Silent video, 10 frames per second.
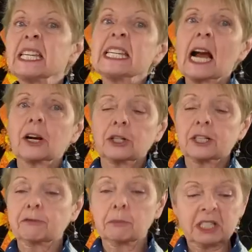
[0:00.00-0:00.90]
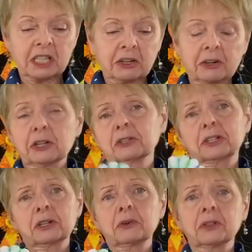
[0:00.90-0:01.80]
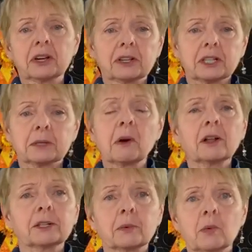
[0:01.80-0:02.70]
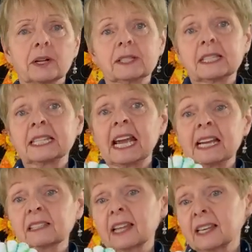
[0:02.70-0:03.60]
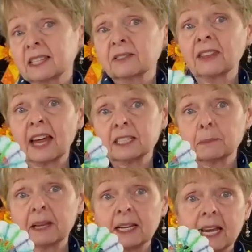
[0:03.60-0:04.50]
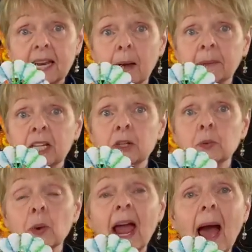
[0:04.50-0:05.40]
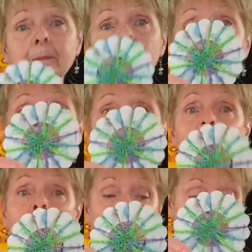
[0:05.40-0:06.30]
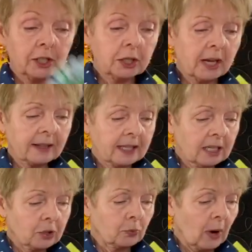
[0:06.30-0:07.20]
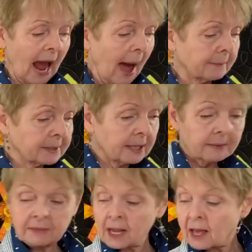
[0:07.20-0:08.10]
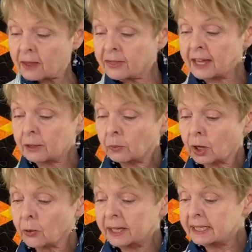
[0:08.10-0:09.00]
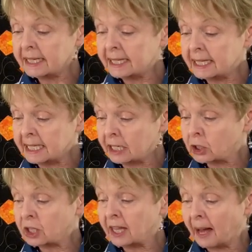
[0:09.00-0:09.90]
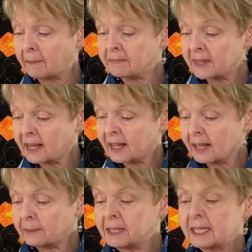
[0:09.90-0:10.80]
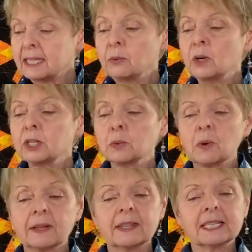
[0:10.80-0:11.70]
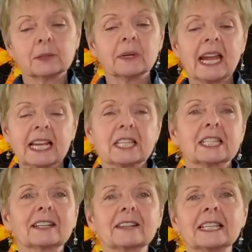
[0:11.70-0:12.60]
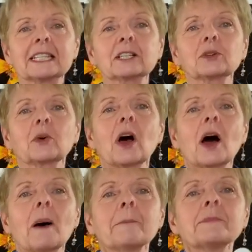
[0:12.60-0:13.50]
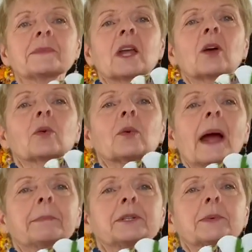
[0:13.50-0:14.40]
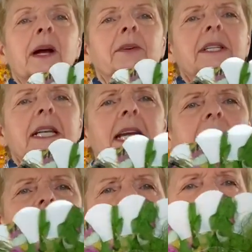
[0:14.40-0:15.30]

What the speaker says: yards of material, so the smaller ones take less of that depending on how many you wrap. So once you get these wrapped, then we're going to stitch them. Let me see which one. This one has sari silk wrapped around it, and can